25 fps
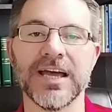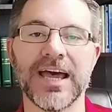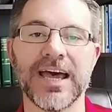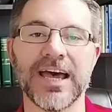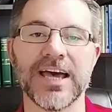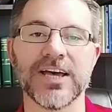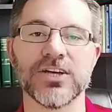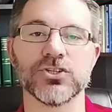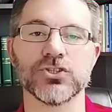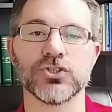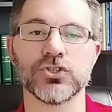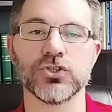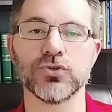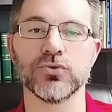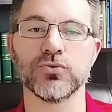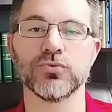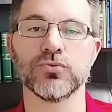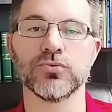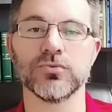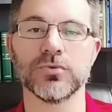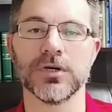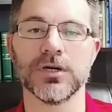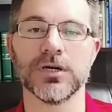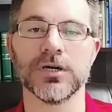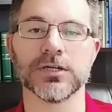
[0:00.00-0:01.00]
as
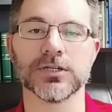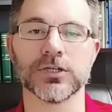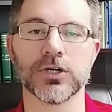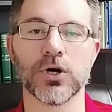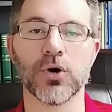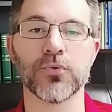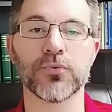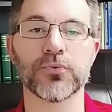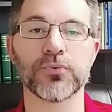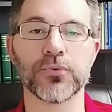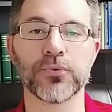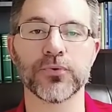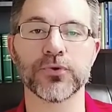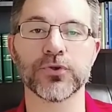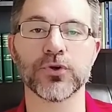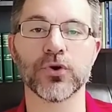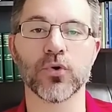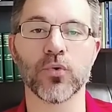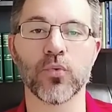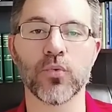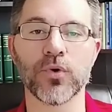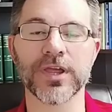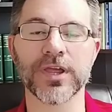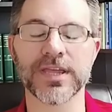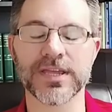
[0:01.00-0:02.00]
you uh, go through
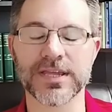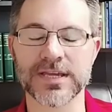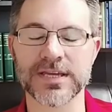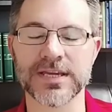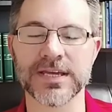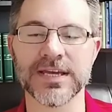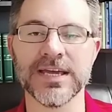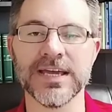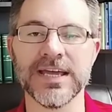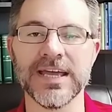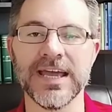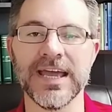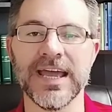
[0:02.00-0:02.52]
your week